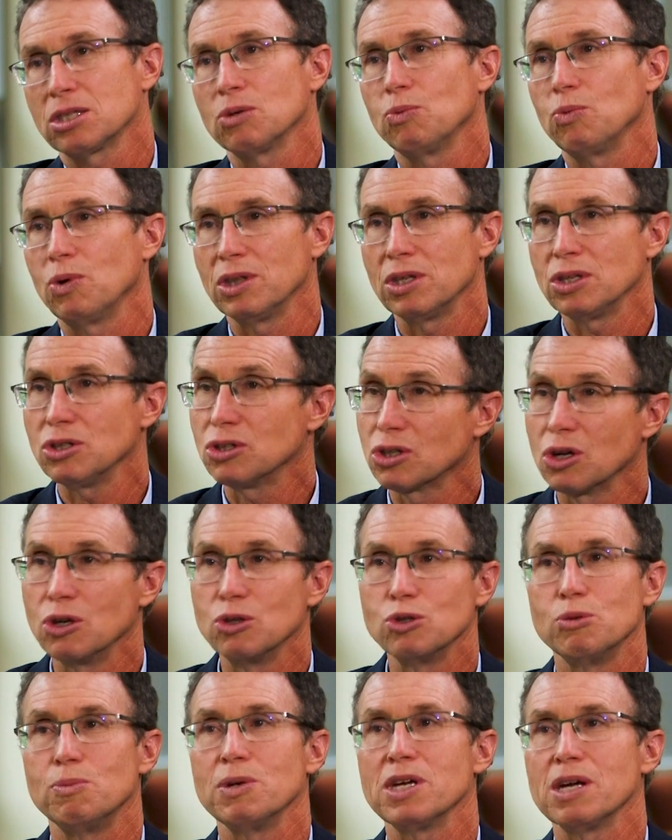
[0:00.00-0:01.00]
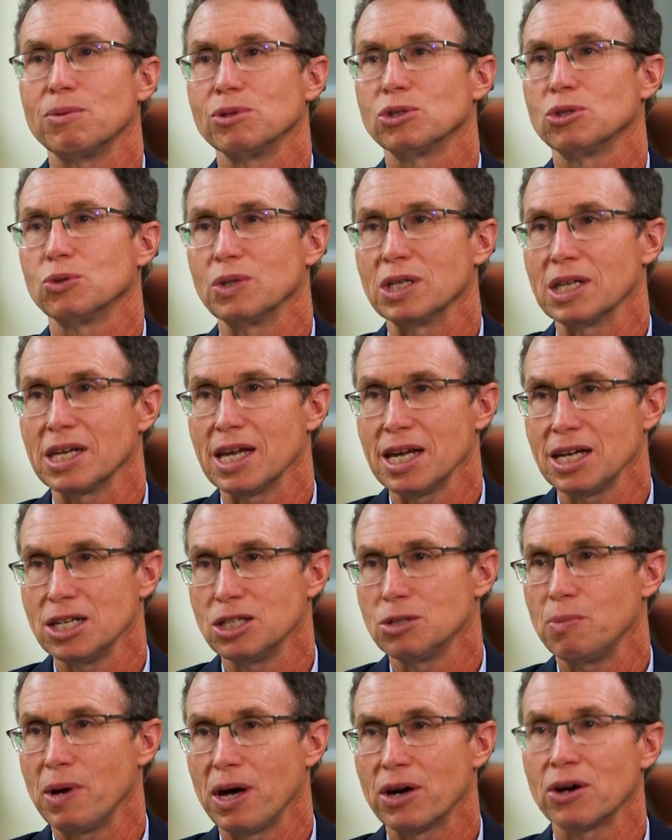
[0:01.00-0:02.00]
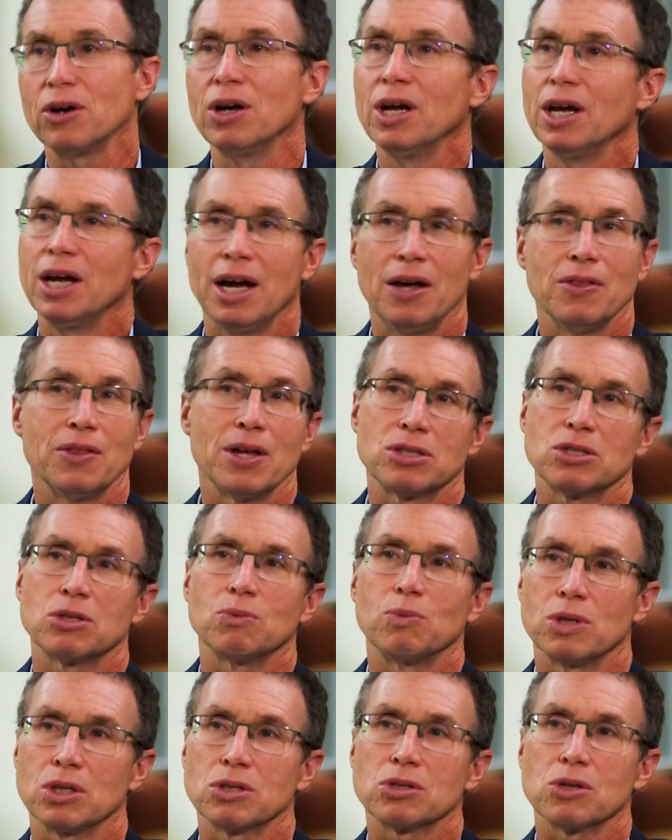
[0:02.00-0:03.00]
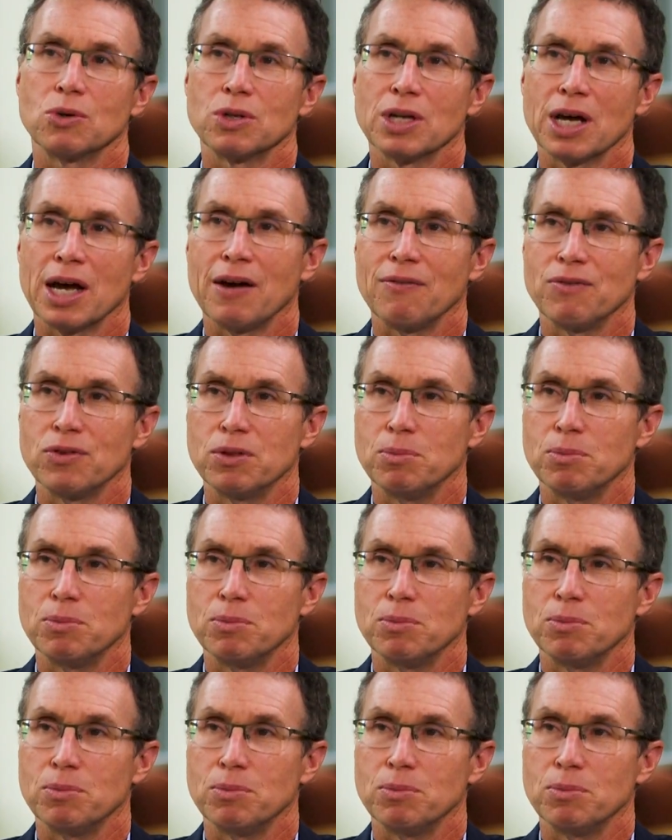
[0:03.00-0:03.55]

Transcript: the one that you're going to be able to engage better, and that's the one that's going to have the